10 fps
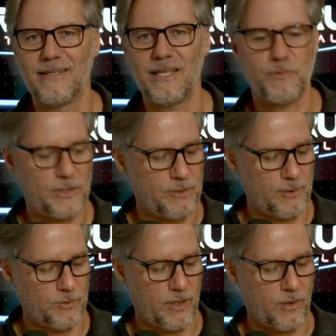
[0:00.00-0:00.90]
way too
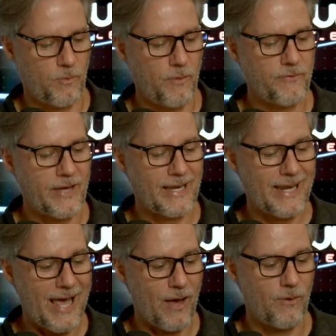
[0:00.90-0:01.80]
much work. What we've got
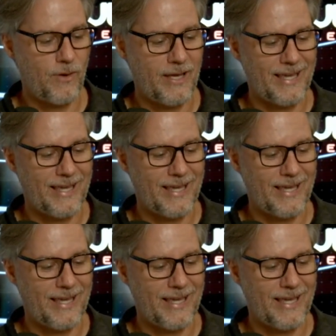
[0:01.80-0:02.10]
now